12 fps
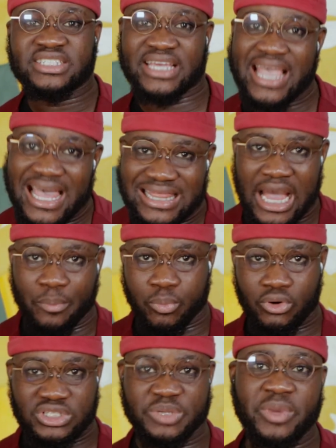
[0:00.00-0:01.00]

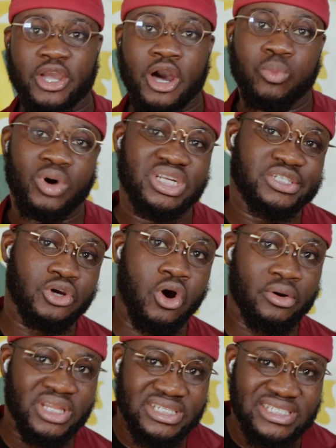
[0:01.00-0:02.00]
Together, both make up what is
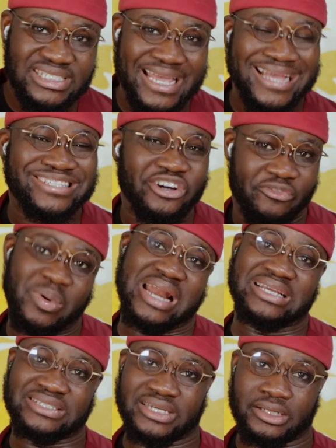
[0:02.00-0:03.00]
called the State of
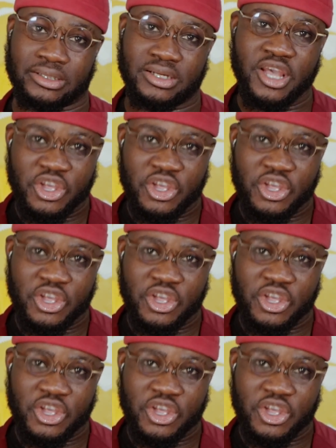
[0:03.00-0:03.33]
Palestine.